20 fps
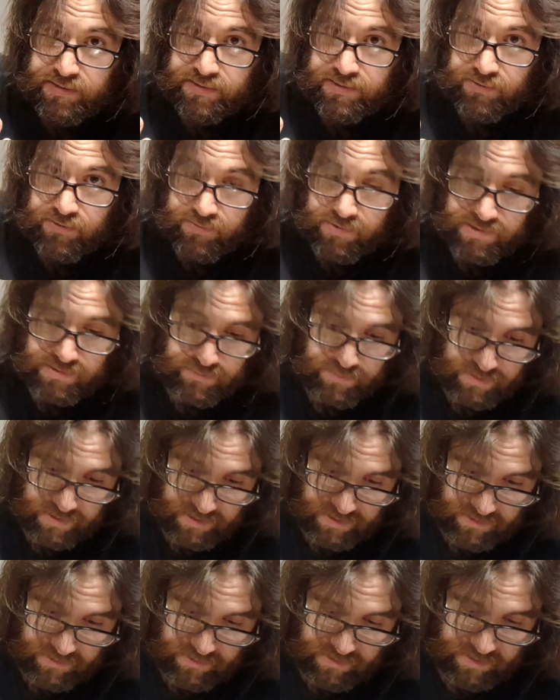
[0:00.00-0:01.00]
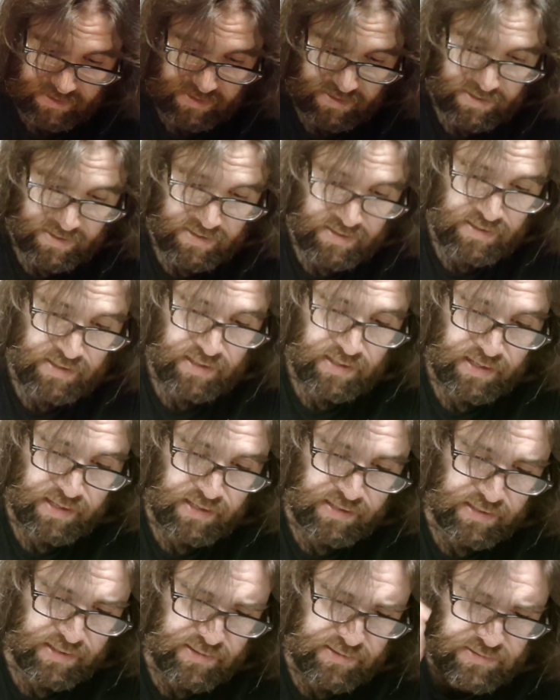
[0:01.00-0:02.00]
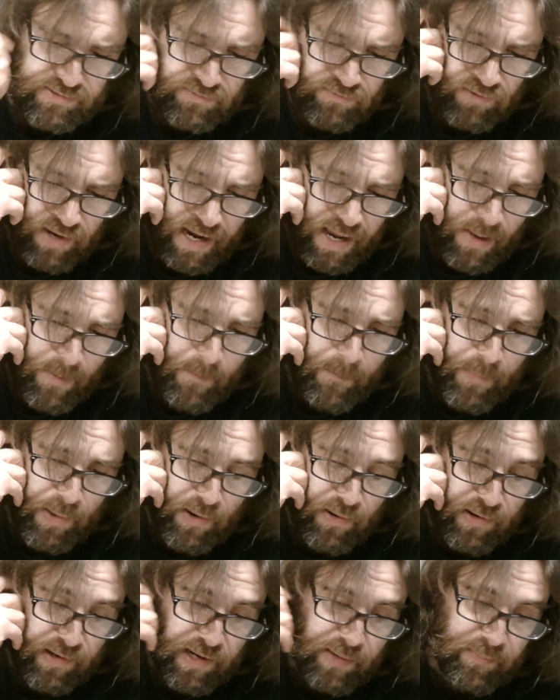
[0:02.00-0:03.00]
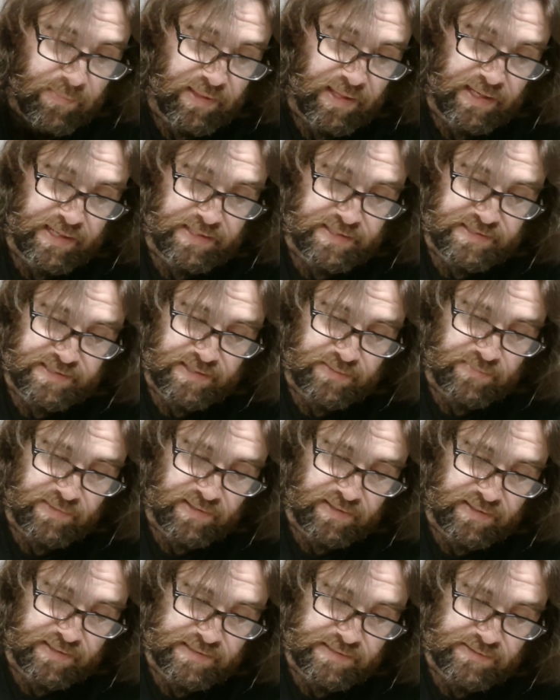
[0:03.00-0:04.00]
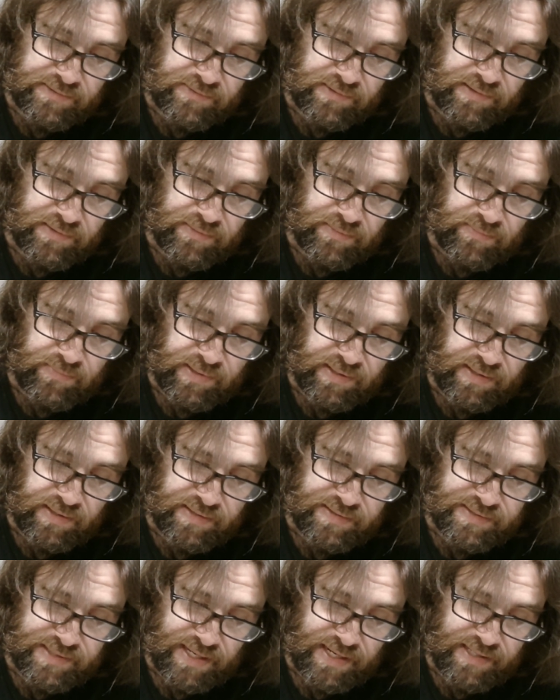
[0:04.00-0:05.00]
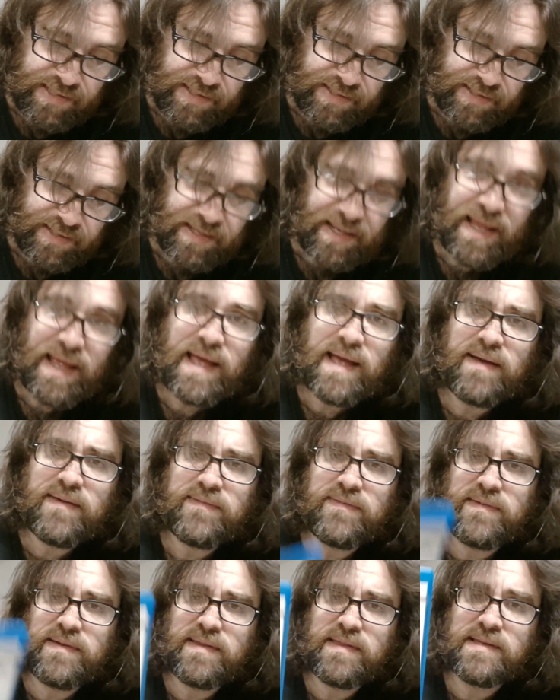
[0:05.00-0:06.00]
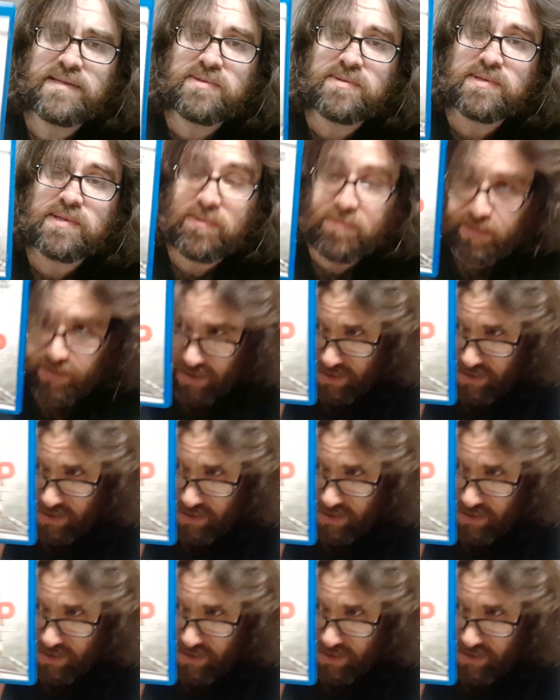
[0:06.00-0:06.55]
so it must be good. And here's Rambo, and I'm glad he sent me this one because I didn't have it. This was the one